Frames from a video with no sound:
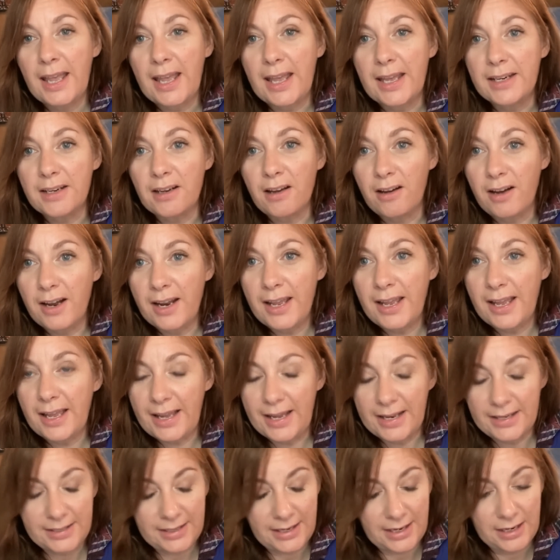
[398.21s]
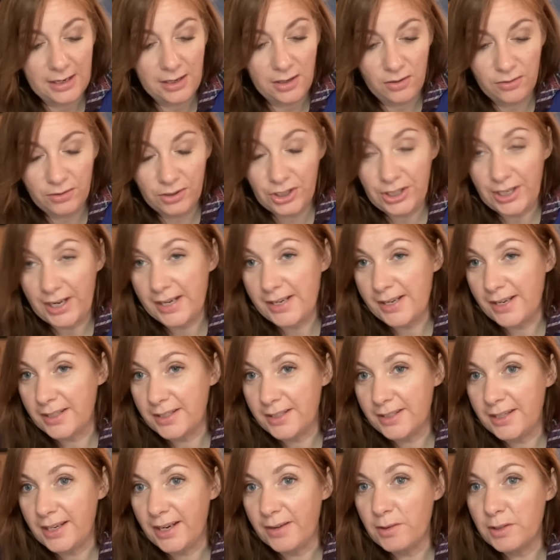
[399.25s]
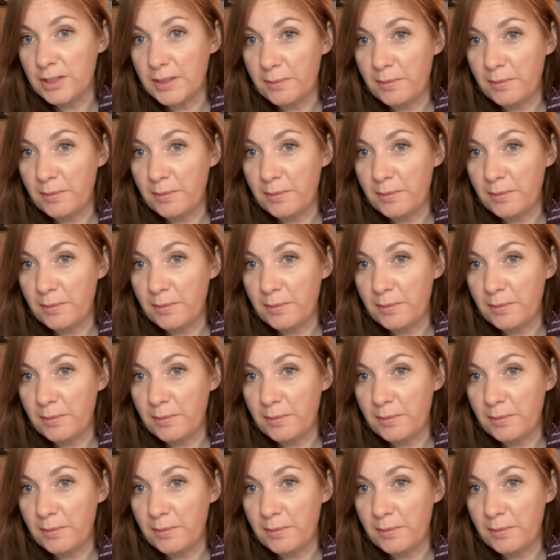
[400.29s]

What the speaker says: And I had a long chat yesterday with